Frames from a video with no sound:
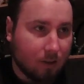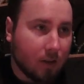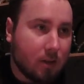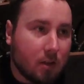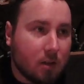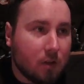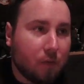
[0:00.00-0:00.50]

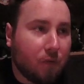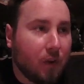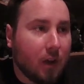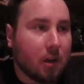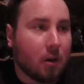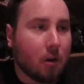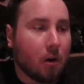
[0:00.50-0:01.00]
This is the
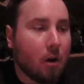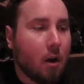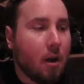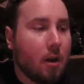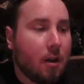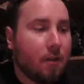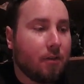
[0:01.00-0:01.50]
figure
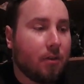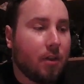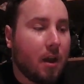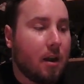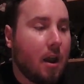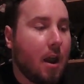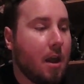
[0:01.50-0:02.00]

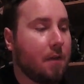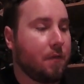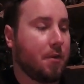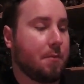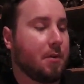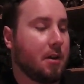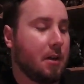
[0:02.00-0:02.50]
that
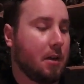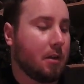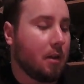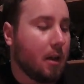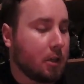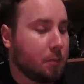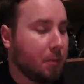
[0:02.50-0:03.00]
everybody in
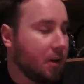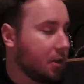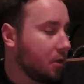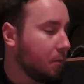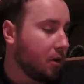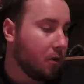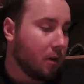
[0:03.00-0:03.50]
the X Plus
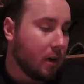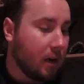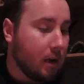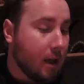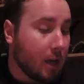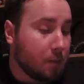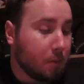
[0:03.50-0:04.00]

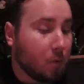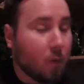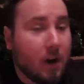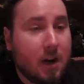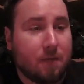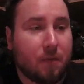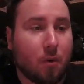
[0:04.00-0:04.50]
community has been
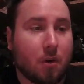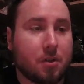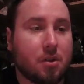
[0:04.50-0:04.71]
waiting for.